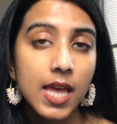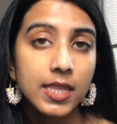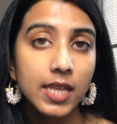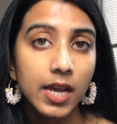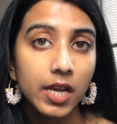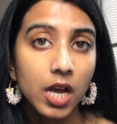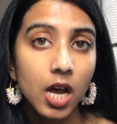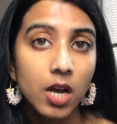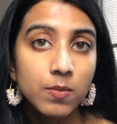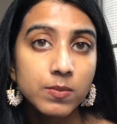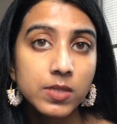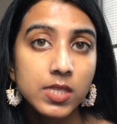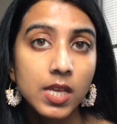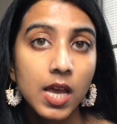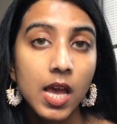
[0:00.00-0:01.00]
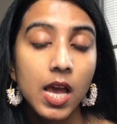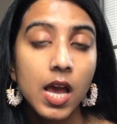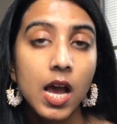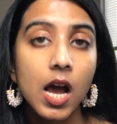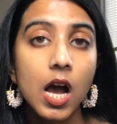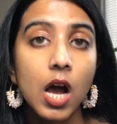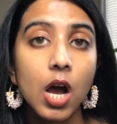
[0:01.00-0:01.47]
that comes
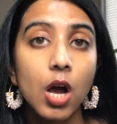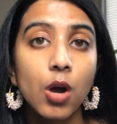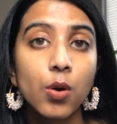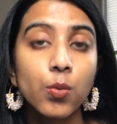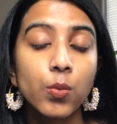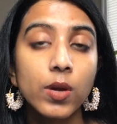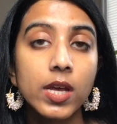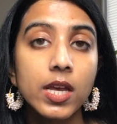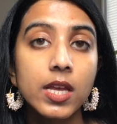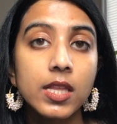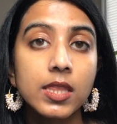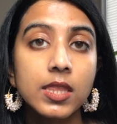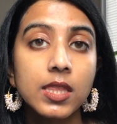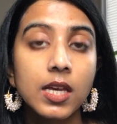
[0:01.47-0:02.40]
with